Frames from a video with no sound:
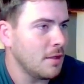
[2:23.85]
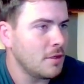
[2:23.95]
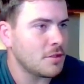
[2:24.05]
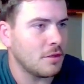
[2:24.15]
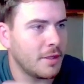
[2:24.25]

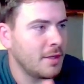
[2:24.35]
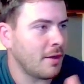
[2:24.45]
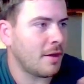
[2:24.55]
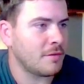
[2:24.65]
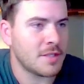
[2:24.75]
So their
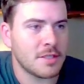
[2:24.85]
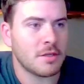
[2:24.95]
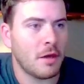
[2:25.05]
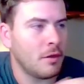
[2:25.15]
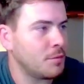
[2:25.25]
knives, their
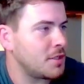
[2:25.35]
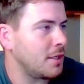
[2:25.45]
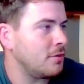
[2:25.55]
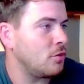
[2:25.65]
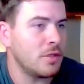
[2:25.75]
scopes, their
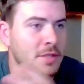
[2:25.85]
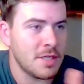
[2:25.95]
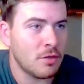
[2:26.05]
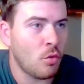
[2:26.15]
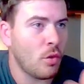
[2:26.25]

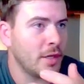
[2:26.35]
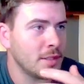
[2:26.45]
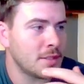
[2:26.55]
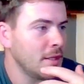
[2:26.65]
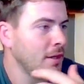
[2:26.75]
decoys,